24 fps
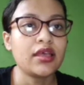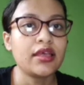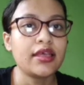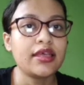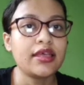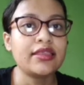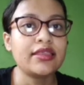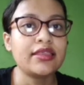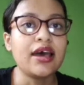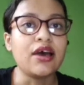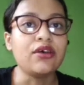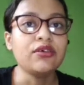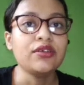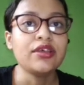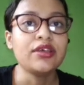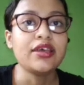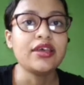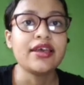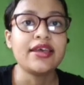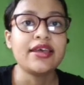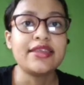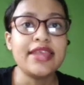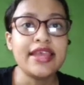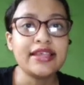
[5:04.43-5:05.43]
Now
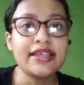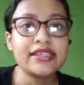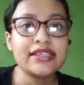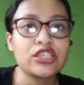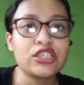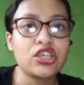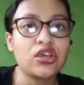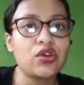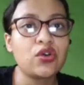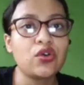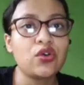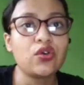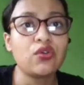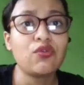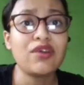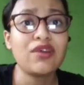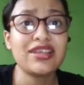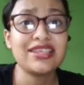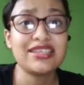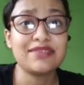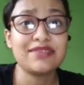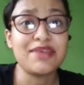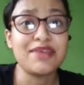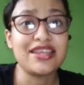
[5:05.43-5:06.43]
next, what
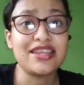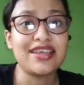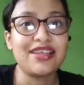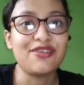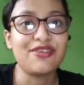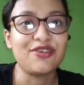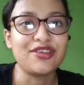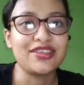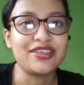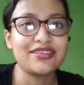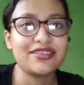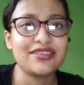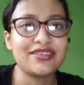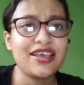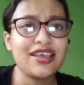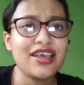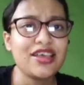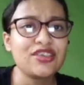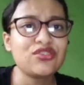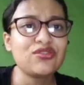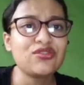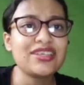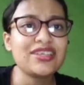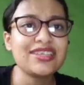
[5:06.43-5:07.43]
is metalloids?
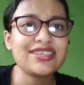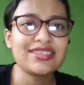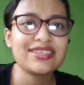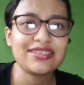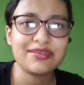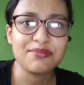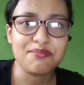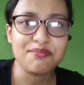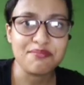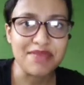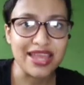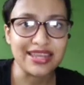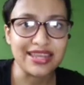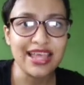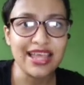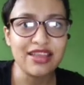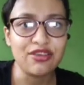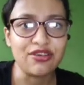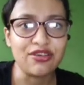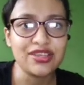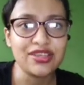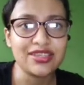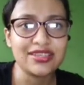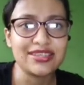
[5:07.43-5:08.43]
So these
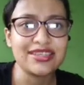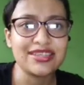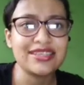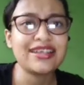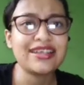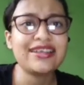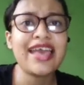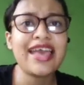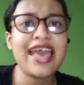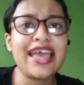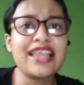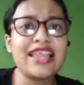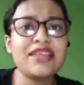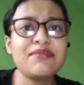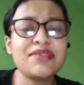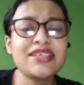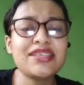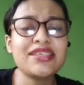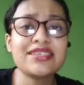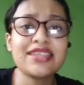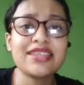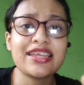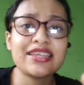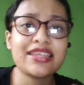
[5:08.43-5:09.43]
metalloids, these are the
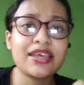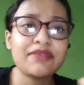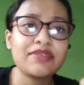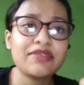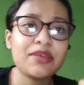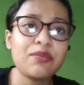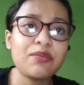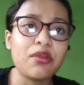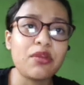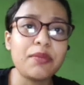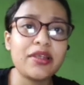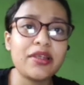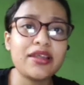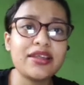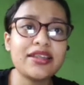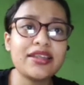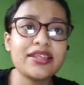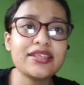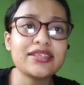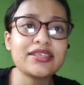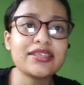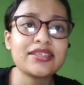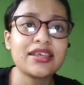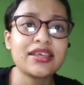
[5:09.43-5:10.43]
elements that have the
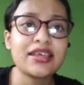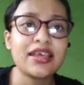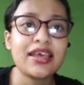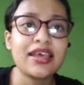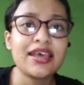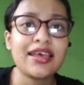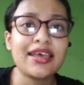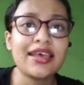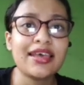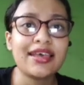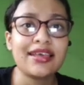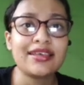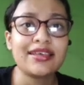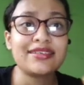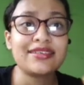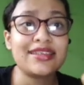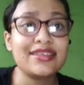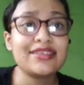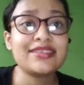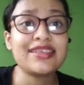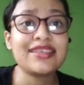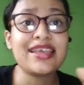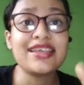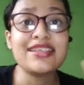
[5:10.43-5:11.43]
properties that
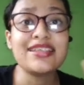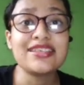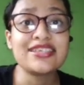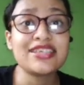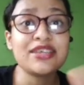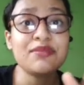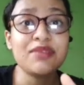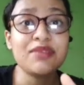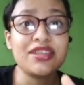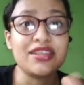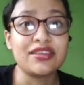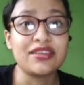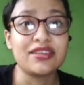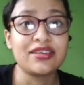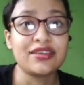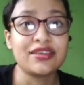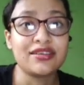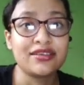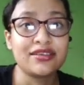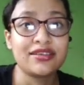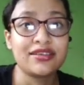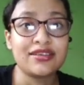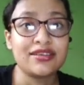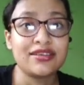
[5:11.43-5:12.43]
is intermediate,
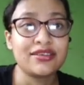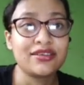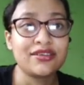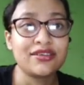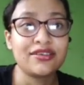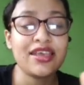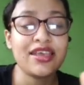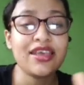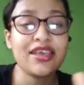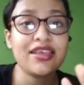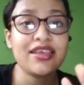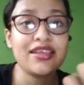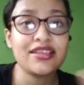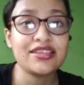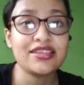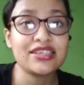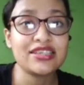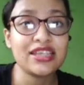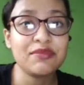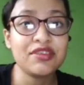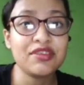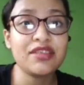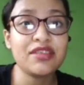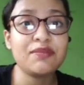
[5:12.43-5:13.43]
okay,
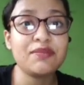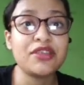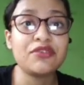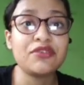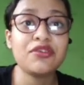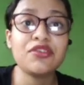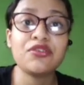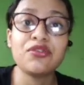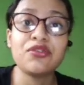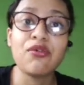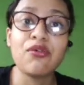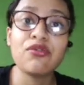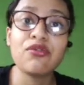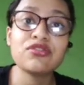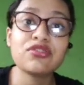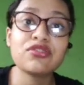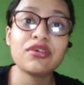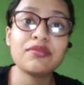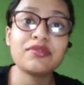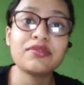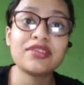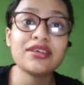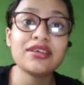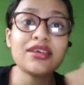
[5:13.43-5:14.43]
intermediate between those
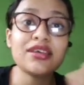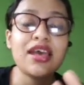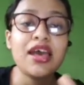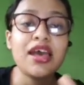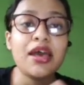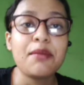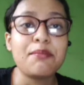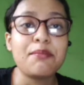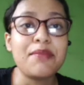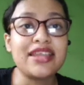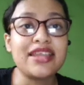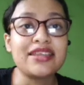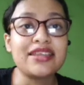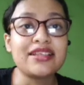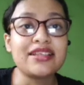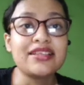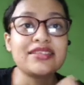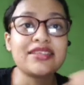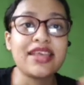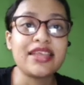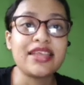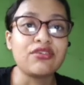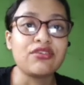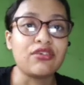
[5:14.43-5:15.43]
of the metals
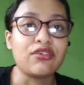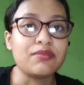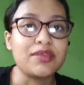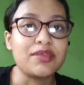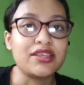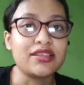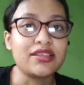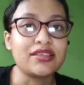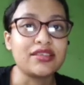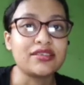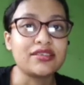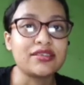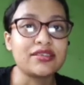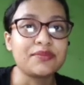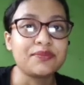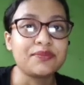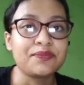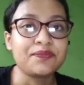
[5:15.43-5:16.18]
and non-metals.